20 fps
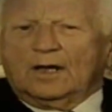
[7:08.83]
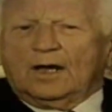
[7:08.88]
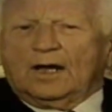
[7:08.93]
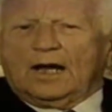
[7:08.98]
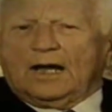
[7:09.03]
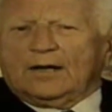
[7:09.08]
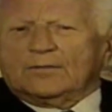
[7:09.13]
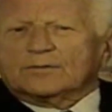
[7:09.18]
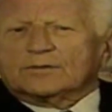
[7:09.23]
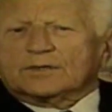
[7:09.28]

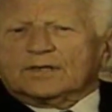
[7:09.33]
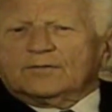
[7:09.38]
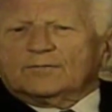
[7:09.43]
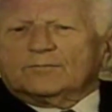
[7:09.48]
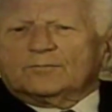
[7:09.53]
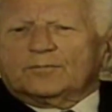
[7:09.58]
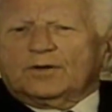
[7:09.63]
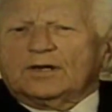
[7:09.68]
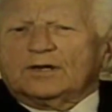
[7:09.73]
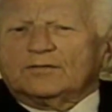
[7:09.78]
I was
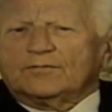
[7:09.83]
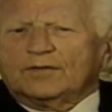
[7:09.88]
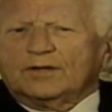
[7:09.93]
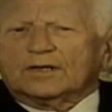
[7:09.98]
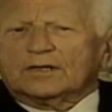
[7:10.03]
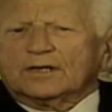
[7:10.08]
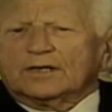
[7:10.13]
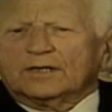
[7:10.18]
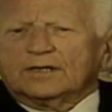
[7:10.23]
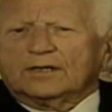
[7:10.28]
given plenty of
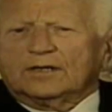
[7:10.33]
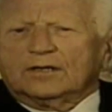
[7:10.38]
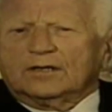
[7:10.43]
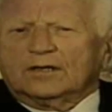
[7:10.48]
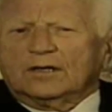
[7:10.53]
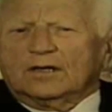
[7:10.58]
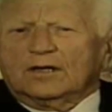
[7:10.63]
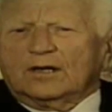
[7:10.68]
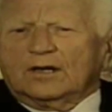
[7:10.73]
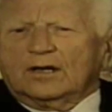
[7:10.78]
inkling.
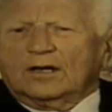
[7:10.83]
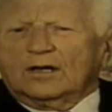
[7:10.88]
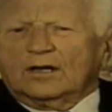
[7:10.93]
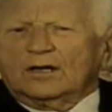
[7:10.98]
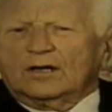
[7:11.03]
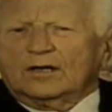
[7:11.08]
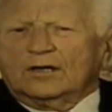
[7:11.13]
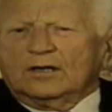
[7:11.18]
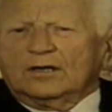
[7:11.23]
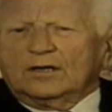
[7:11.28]

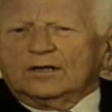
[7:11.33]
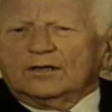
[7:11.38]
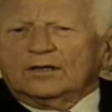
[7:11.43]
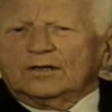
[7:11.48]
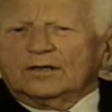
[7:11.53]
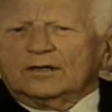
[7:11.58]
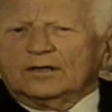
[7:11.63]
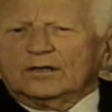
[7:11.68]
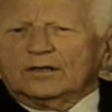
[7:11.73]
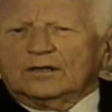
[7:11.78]

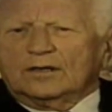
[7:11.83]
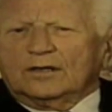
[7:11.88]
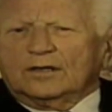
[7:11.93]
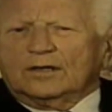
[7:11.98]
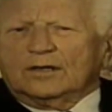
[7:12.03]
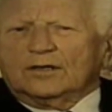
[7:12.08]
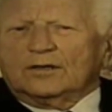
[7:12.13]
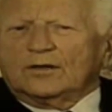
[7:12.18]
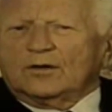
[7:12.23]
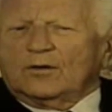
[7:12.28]

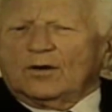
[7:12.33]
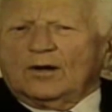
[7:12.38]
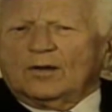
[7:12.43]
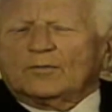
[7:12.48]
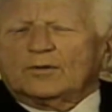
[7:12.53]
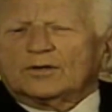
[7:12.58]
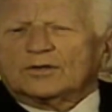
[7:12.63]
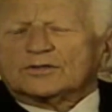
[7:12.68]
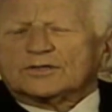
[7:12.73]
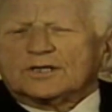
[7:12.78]
No, I
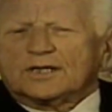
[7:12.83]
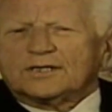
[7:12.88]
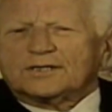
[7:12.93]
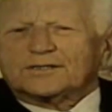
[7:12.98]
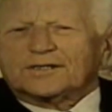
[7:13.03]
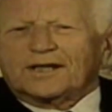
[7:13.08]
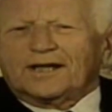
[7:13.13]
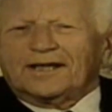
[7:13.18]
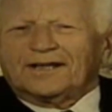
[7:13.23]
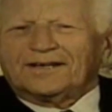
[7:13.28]
want to change
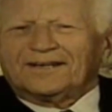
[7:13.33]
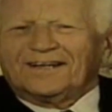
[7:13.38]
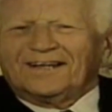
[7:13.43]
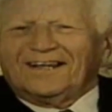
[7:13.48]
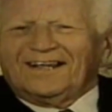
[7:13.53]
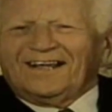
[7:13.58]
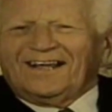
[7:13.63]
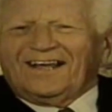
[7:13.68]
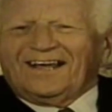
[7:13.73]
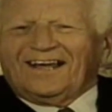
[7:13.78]
that.
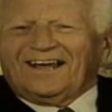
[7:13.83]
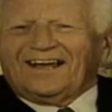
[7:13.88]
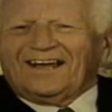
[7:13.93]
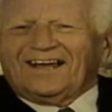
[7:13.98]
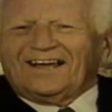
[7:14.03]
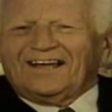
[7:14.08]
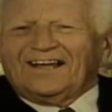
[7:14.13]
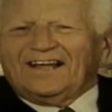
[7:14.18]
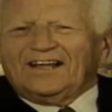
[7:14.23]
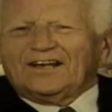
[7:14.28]

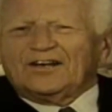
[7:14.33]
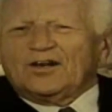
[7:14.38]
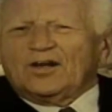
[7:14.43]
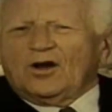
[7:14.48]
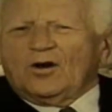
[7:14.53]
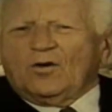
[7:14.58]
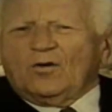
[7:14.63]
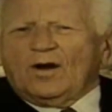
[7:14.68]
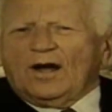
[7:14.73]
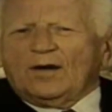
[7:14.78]

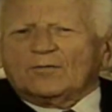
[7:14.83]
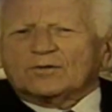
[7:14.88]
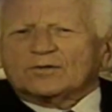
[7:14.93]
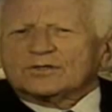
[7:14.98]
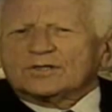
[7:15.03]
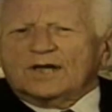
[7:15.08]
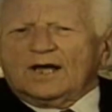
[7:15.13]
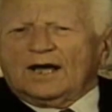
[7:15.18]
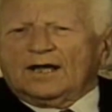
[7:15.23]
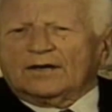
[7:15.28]
No, I was
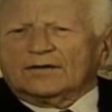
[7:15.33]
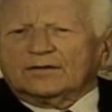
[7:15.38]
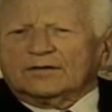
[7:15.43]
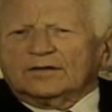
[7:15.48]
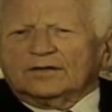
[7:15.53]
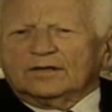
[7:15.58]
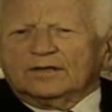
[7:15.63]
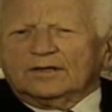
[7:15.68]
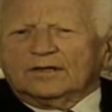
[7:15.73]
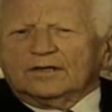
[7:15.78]
not.
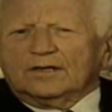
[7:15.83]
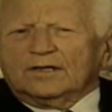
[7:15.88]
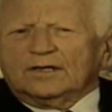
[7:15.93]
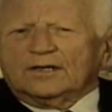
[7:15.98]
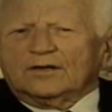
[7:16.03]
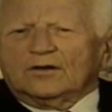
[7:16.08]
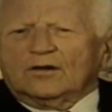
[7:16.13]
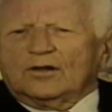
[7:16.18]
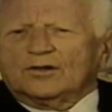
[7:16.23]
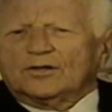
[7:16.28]

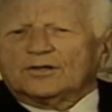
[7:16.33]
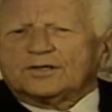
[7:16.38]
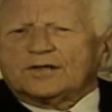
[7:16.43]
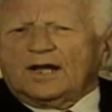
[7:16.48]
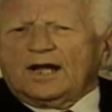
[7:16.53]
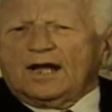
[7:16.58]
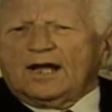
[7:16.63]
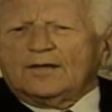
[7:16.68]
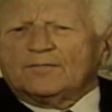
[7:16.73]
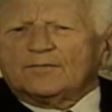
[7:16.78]
In all the
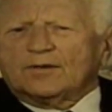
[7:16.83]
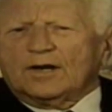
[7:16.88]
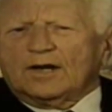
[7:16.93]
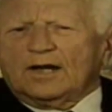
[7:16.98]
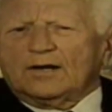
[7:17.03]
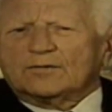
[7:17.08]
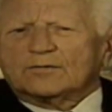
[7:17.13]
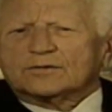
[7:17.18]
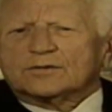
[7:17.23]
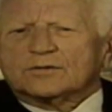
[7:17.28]
time that
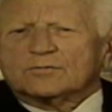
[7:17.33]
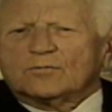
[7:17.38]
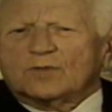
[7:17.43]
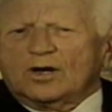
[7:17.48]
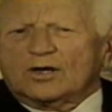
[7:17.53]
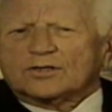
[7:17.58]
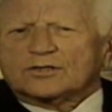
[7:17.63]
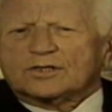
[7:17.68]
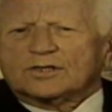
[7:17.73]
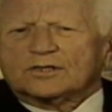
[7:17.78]
I was in
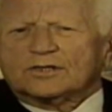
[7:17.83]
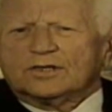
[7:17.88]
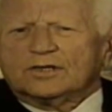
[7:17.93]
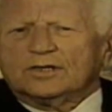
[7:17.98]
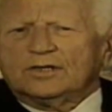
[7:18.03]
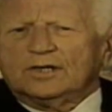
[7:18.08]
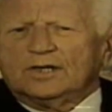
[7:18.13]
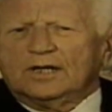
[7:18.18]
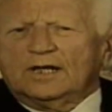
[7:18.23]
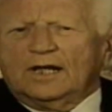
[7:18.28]

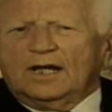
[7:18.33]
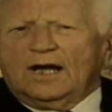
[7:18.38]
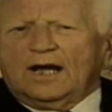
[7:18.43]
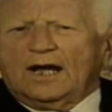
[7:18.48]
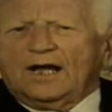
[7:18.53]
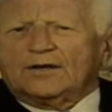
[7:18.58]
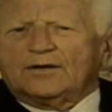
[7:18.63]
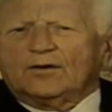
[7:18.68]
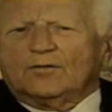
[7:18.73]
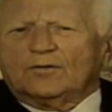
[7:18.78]
Washington,
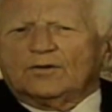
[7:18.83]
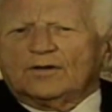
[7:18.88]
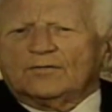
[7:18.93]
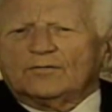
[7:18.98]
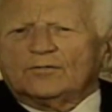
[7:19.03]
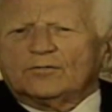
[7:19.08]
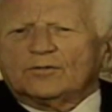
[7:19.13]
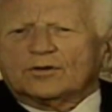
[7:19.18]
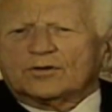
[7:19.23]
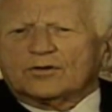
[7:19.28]
I don't
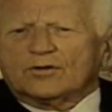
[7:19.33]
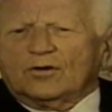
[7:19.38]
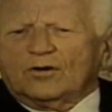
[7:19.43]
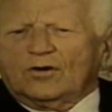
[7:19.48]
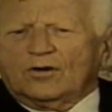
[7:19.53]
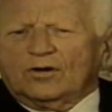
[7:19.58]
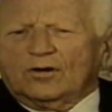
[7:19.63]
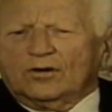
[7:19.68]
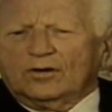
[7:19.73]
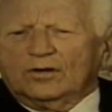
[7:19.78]
ever
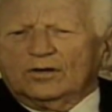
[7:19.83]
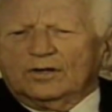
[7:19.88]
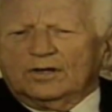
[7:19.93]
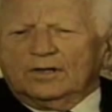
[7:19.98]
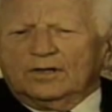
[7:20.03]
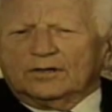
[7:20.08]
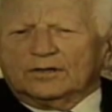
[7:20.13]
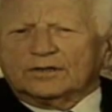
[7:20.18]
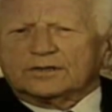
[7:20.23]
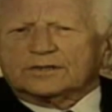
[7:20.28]
recall
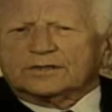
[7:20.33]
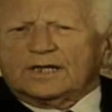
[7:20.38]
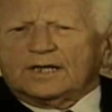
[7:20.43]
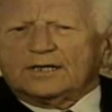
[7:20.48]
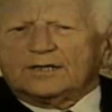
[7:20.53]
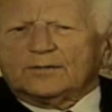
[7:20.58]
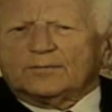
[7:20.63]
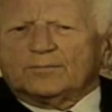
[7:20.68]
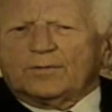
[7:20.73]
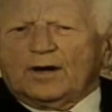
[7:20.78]
the State
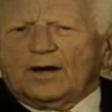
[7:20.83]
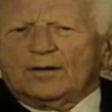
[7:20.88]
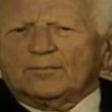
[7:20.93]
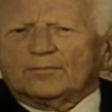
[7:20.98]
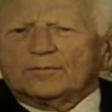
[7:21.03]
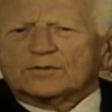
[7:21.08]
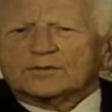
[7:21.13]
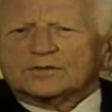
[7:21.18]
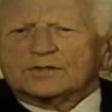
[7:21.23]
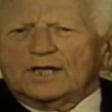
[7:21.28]

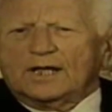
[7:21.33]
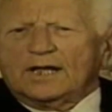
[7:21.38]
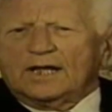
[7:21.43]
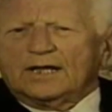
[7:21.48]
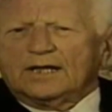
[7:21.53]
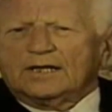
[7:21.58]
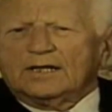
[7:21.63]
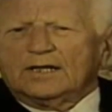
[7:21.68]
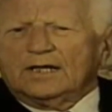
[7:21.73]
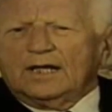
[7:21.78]
Department
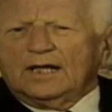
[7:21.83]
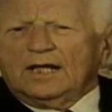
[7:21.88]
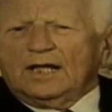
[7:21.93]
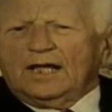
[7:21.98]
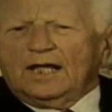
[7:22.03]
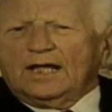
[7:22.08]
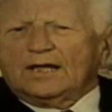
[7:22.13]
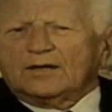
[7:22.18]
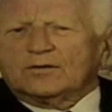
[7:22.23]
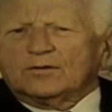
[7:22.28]
saying
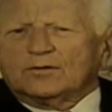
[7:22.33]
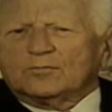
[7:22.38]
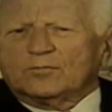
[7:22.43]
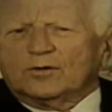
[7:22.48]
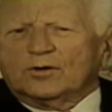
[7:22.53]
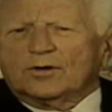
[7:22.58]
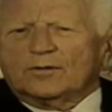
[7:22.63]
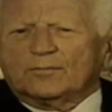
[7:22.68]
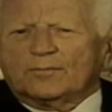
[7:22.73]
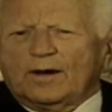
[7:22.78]
a good
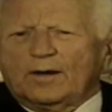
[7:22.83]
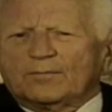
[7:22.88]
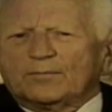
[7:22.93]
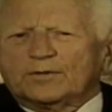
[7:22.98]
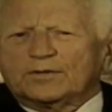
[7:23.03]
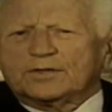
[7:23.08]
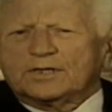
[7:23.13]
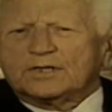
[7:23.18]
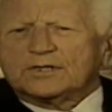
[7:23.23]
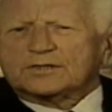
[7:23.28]
word about
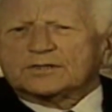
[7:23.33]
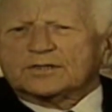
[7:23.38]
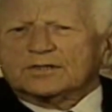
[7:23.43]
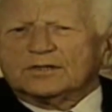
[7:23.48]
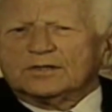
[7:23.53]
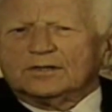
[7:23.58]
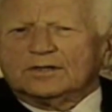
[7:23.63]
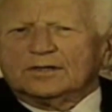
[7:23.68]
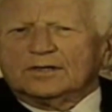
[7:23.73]
Batista,